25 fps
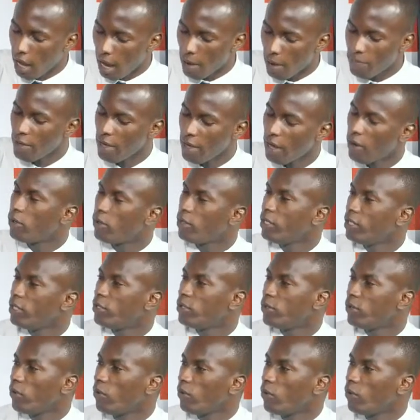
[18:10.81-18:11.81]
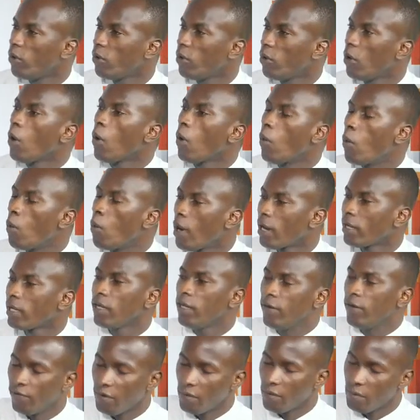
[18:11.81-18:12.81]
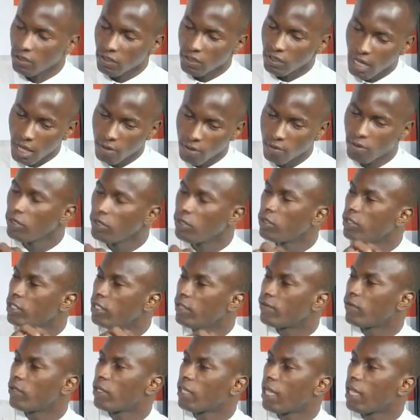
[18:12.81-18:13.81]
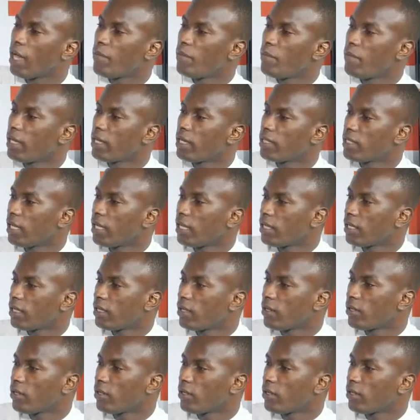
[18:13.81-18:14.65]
appear on the show, what information are you going to give to the Gambians then?